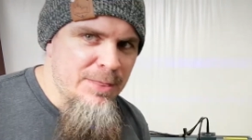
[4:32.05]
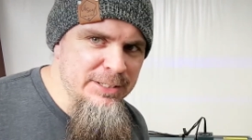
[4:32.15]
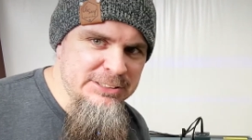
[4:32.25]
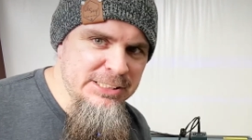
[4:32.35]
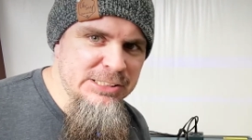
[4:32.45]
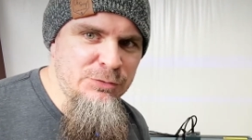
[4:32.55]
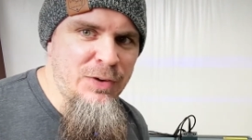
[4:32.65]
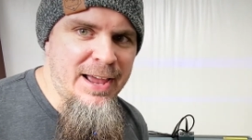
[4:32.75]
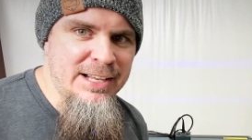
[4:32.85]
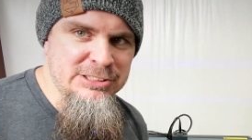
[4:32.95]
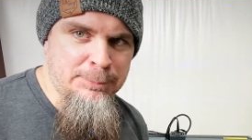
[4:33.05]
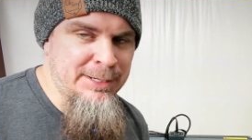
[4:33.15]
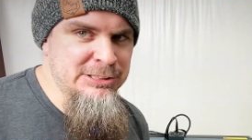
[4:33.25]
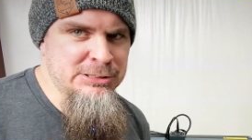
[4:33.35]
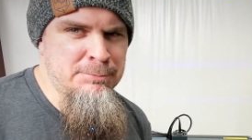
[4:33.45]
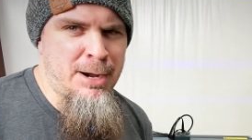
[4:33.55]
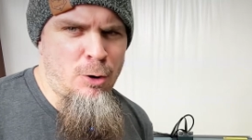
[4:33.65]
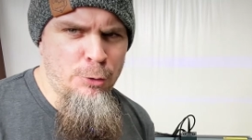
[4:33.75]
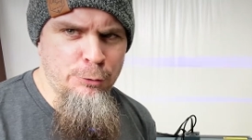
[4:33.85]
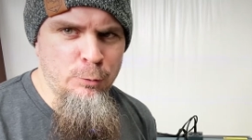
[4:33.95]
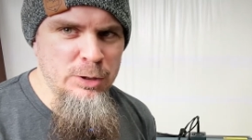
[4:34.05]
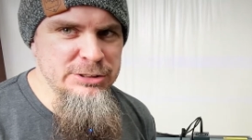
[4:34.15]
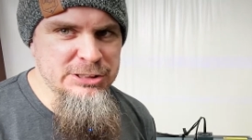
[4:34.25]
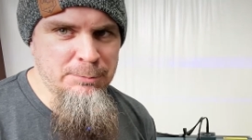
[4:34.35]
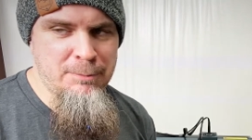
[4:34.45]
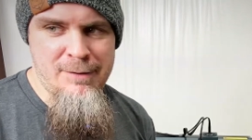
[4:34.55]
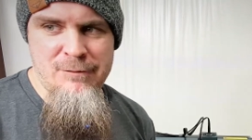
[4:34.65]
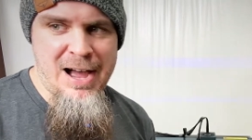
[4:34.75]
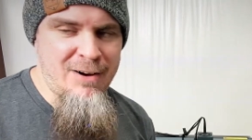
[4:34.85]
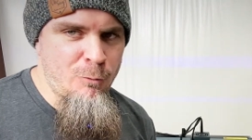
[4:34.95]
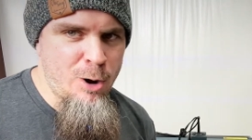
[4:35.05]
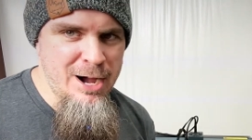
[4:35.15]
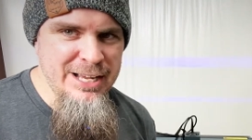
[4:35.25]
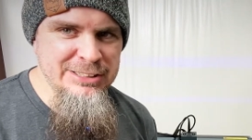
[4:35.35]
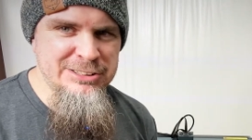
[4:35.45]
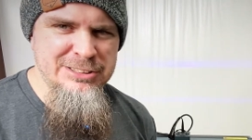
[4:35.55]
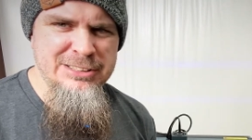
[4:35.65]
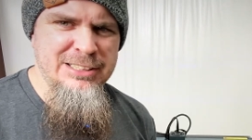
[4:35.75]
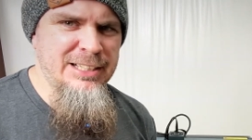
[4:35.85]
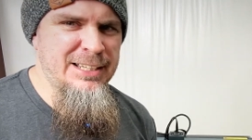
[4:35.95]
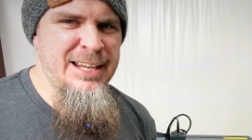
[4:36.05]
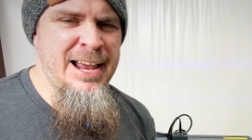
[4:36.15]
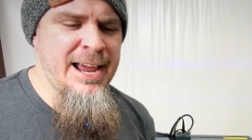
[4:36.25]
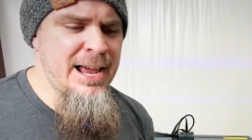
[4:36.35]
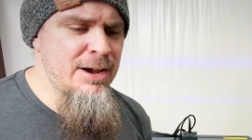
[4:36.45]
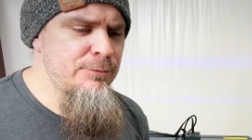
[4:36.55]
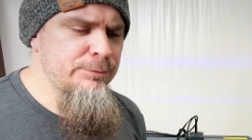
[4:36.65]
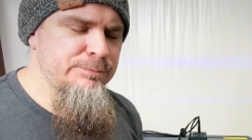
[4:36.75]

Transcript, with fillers: This is fast compared to some of my older ones, some of my five watts that I have.